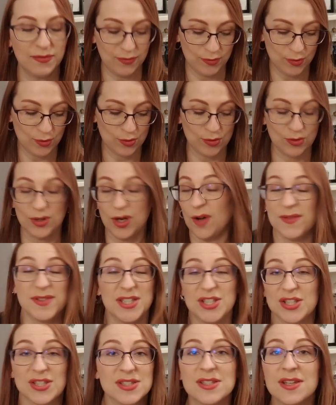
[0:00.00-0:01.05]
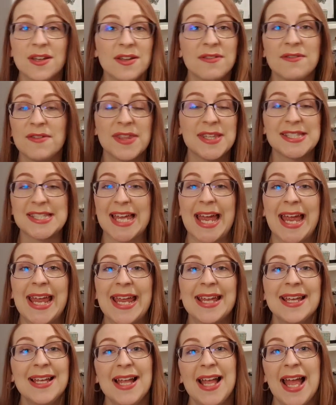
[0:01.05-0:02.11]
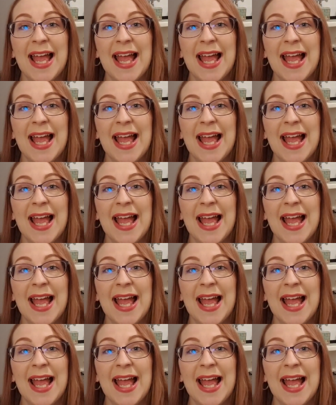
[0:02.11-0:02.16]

obviously just for the day,